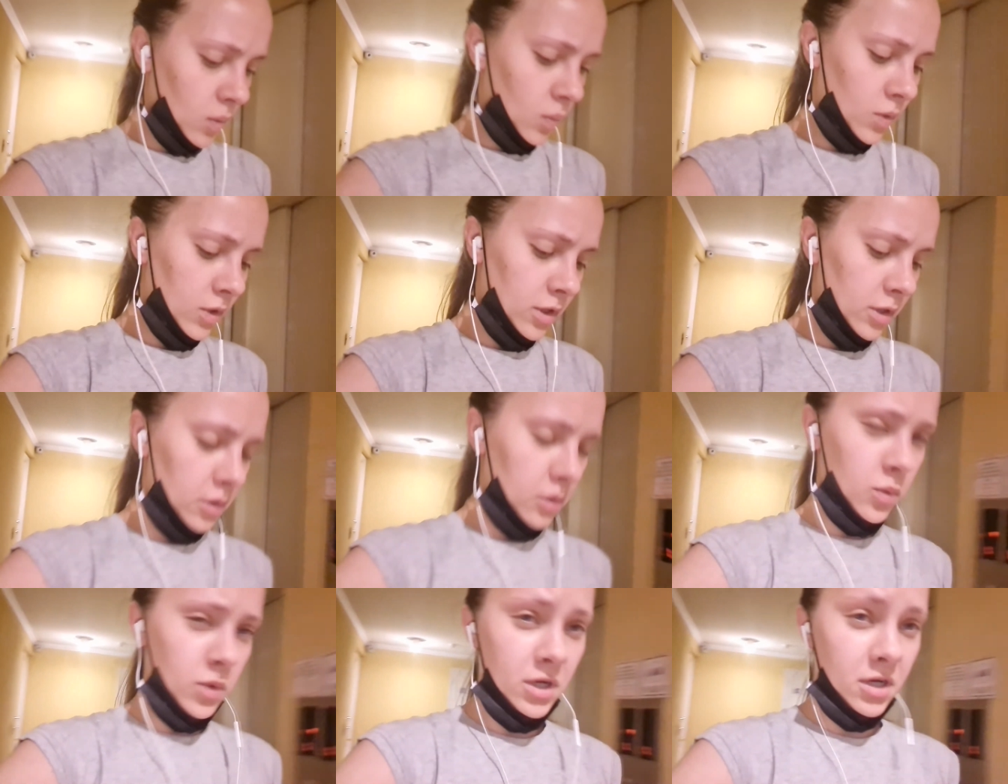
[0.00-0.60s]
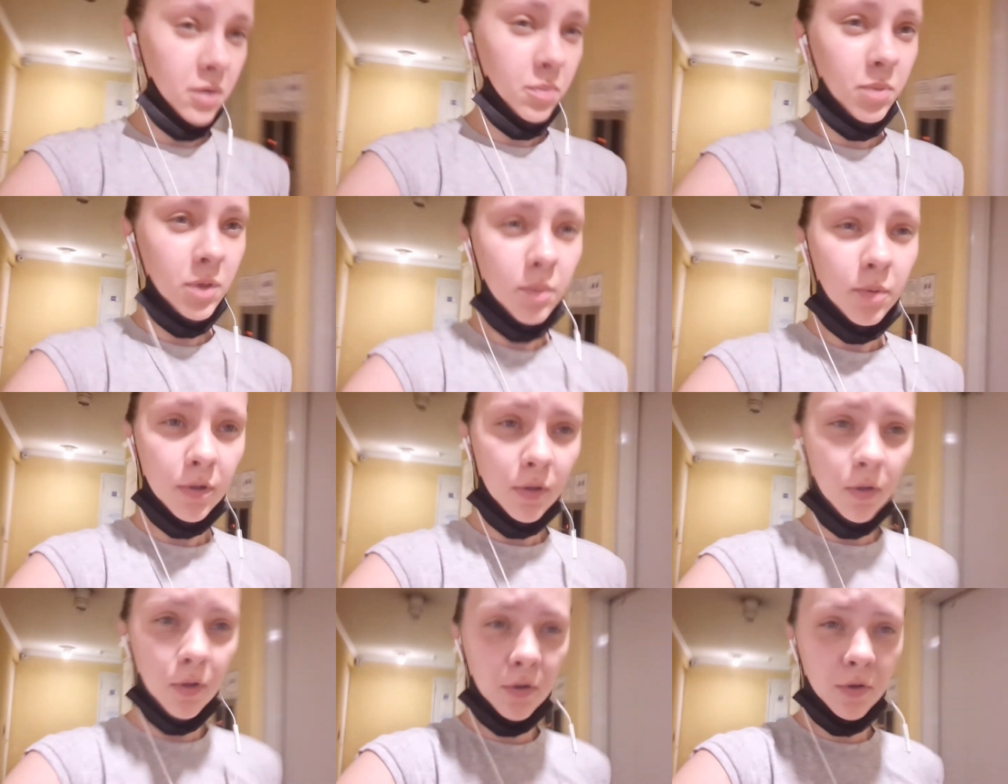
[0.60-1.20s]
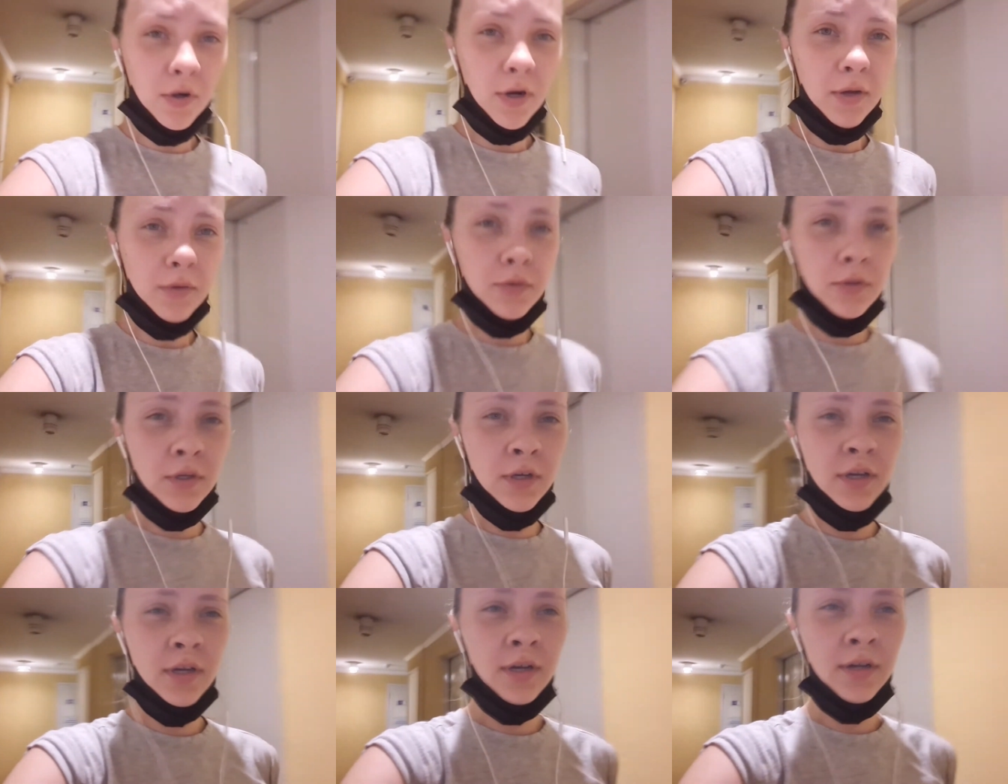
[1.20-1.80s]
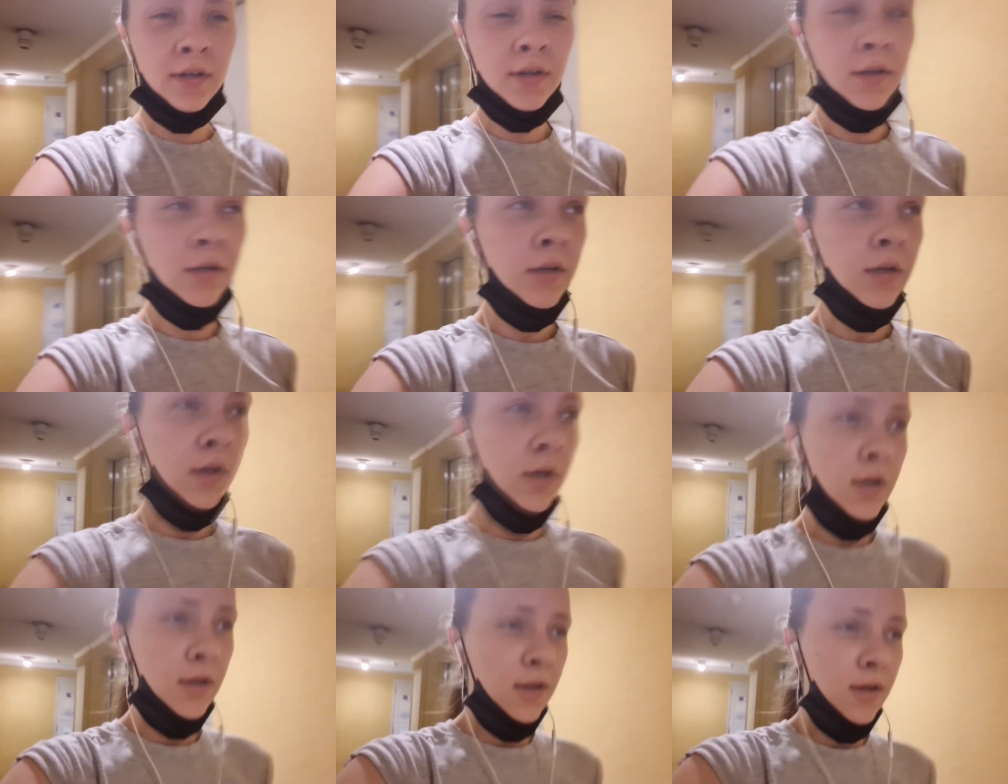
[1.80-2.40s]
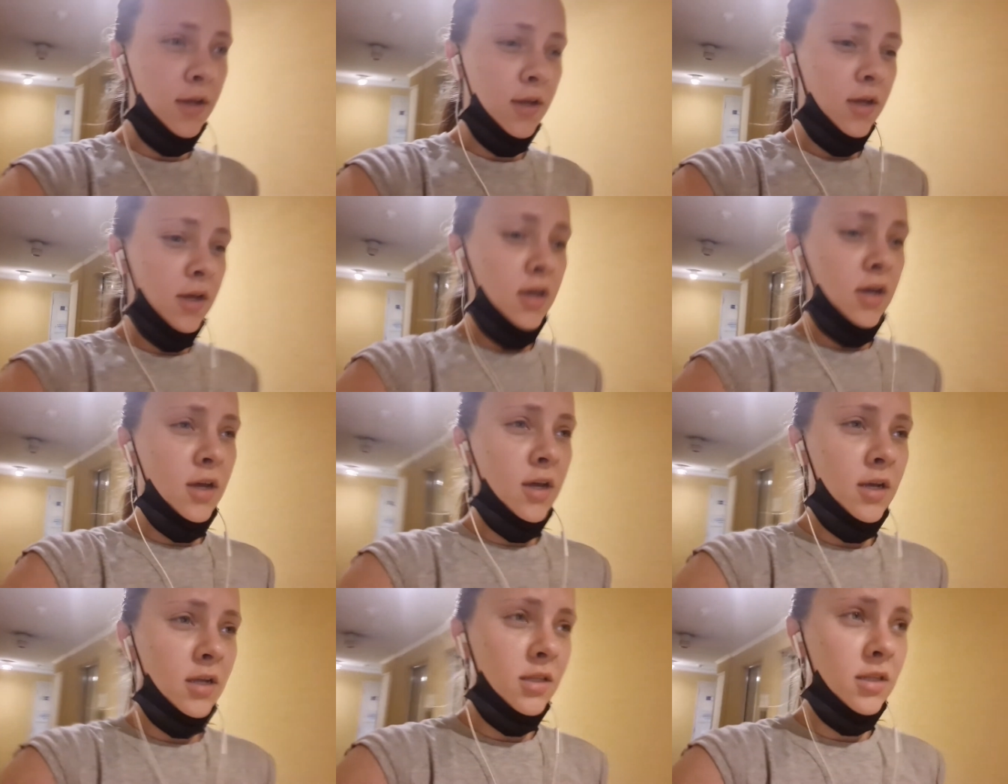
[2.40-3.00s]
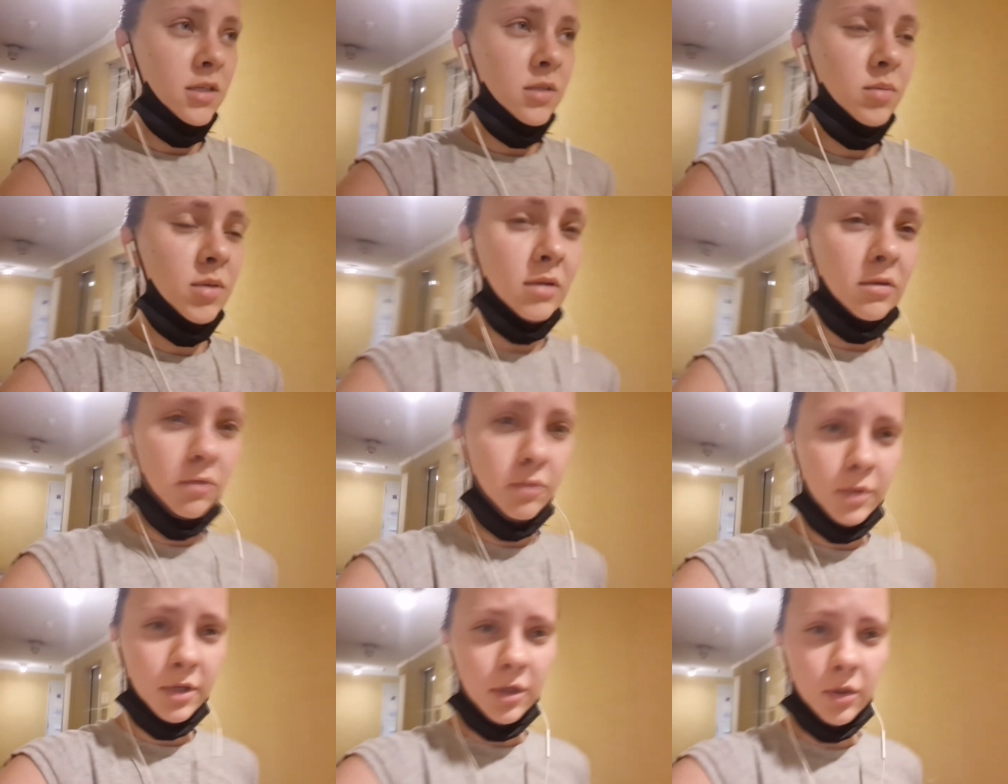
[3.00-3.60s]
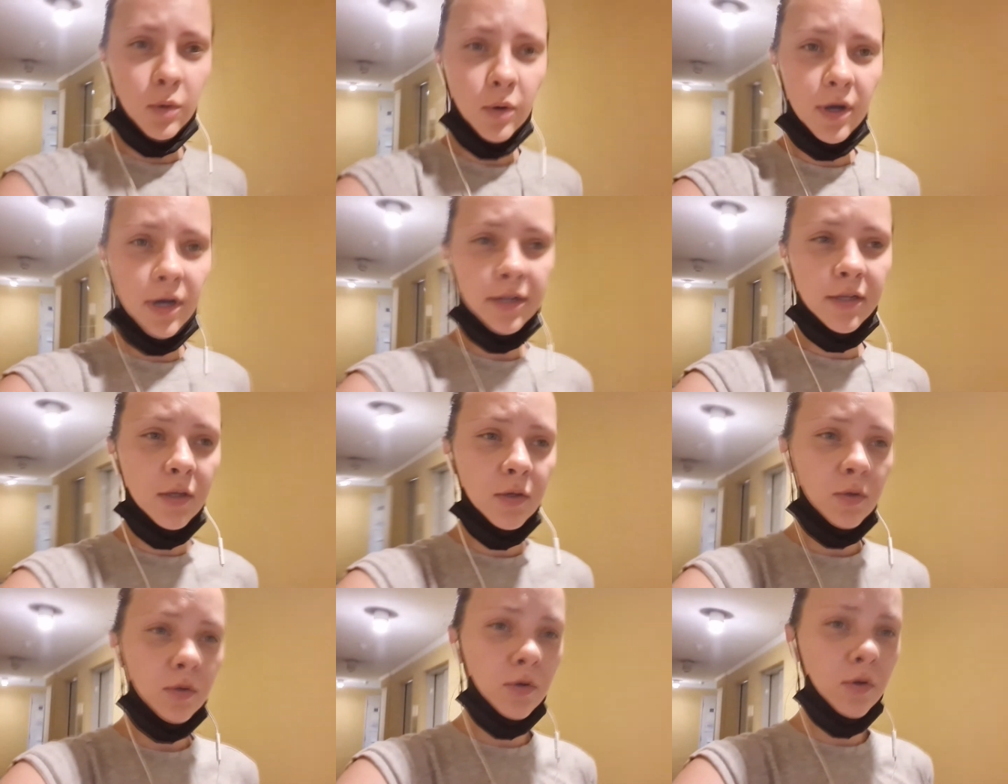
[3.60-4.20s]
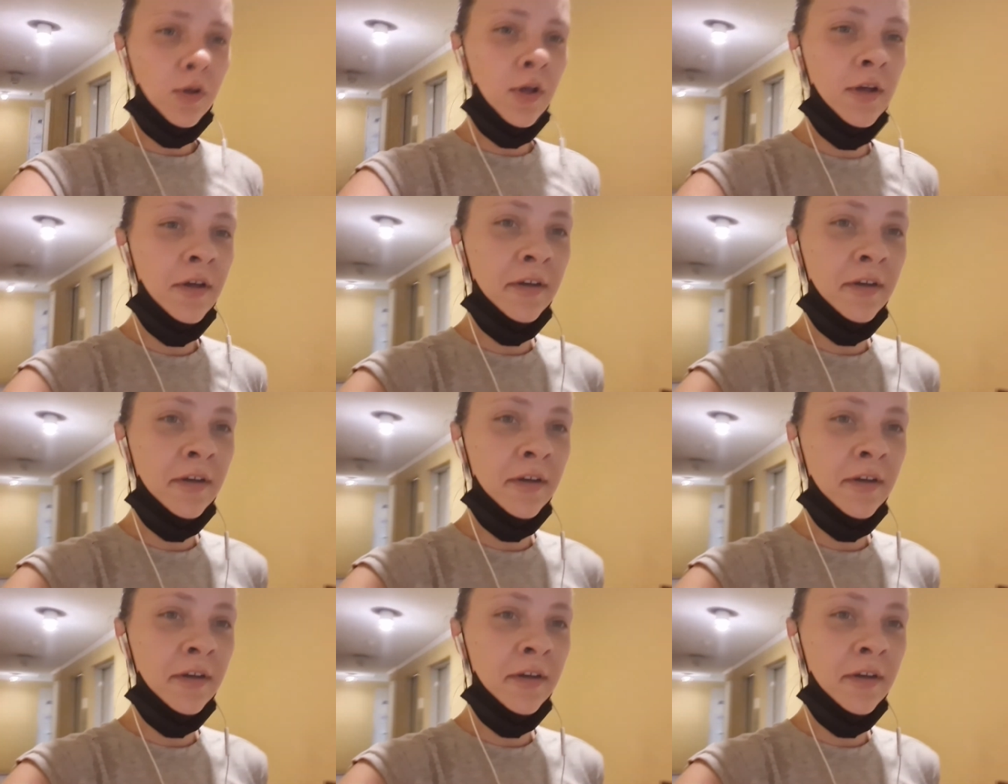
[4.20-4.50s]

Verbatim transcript: with weird people all around. The smell of marijuana, you know.